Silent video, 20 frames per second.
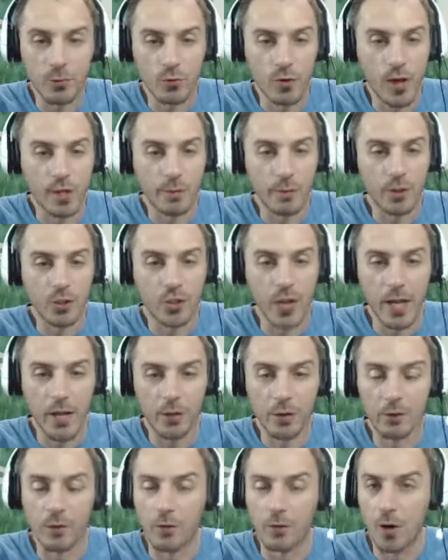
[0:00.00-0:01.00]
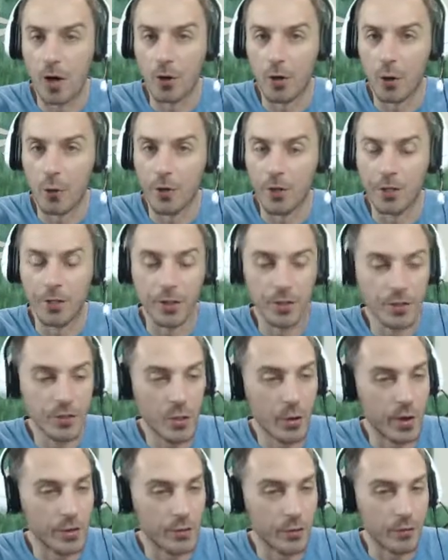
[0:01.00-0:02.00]
subscribe to my channel if you've not already done
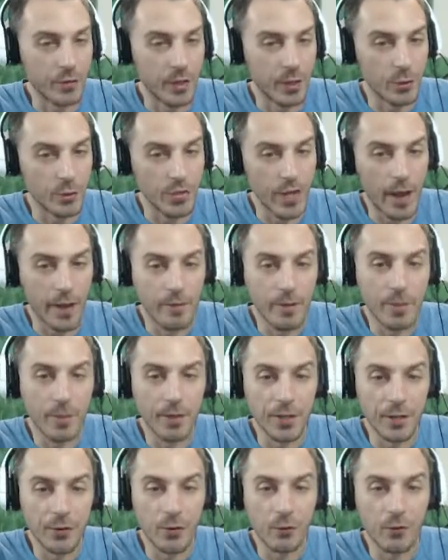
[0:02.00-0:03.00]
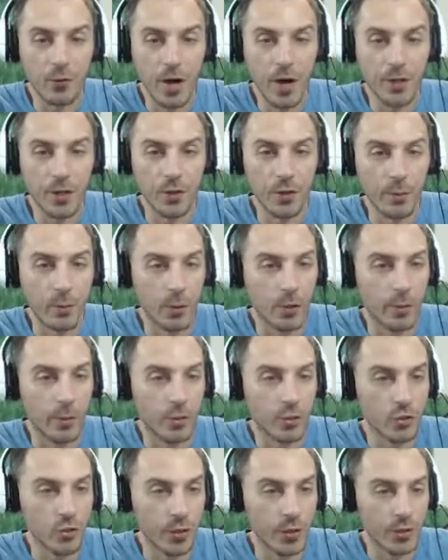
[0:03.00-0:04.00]
so. I do videos every Monday through Friday on the
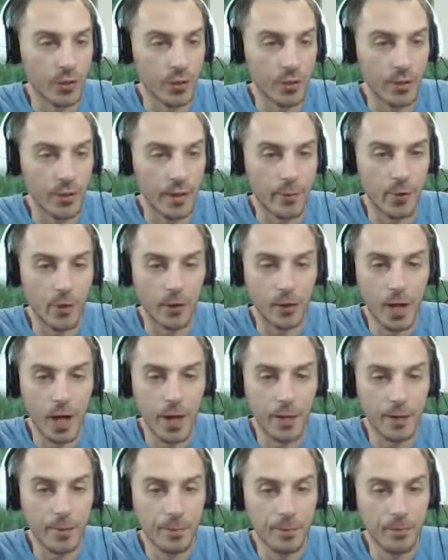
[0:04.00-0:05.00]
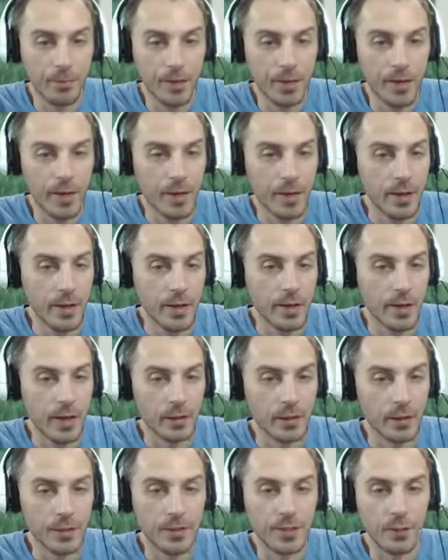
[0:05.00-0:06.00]
Pokemon Trading Card Game Online.
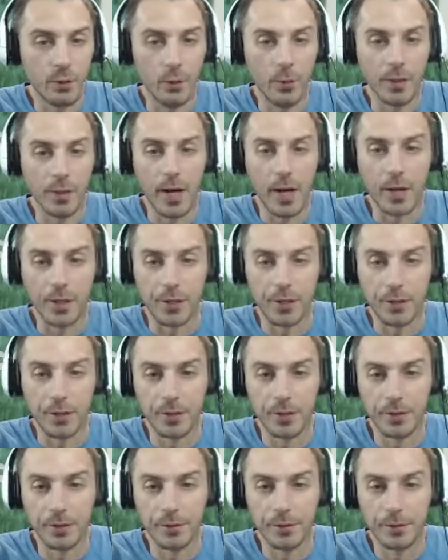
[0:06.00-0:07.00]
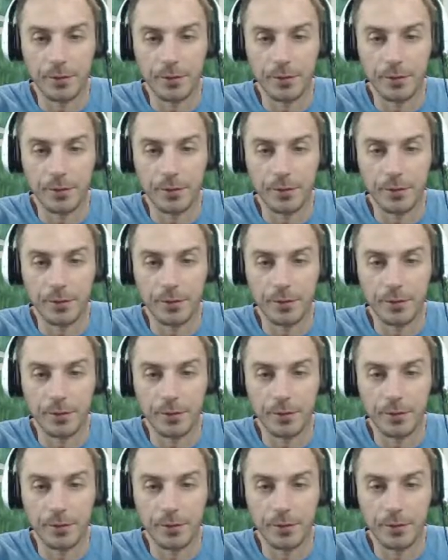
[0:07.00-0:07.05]
And let's see what we got here.